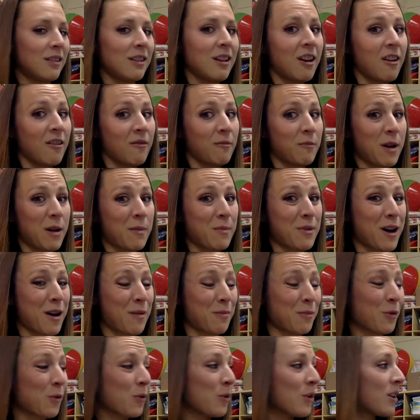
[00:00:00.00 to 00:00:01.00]
of my
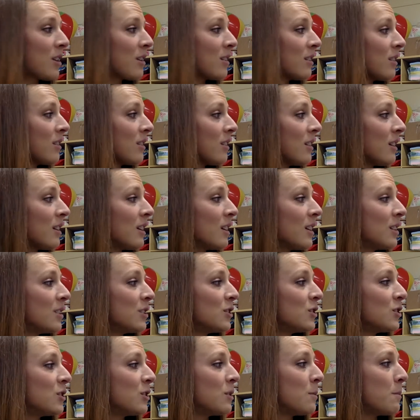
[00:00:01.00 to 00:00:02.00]
popcorn
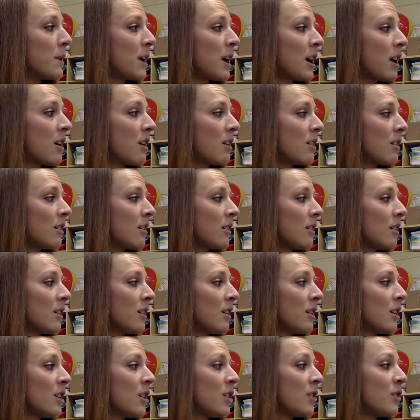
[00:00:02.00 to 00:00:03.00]
to the bear.
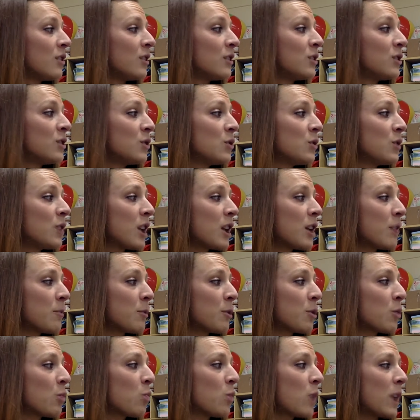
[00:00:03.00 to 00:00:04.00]
The
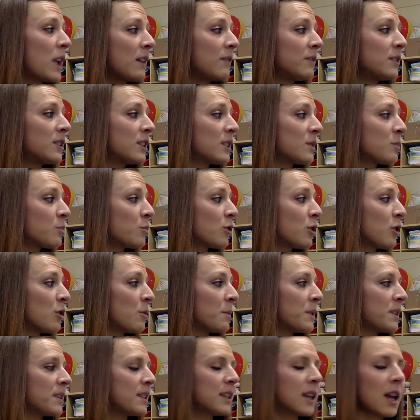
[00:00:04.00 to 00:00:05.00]
zookeeper waved his
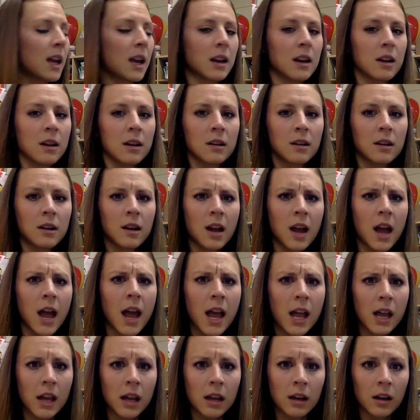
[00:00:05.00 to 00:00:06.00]
broom and said,
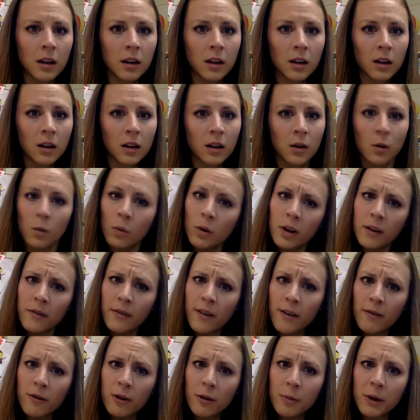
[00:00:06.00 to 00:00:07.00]
"Hey, what if
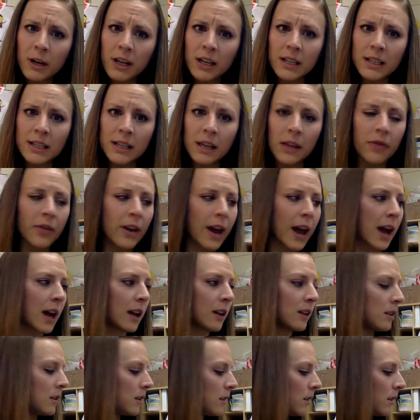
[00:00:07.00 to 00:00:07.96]
everybody did that?"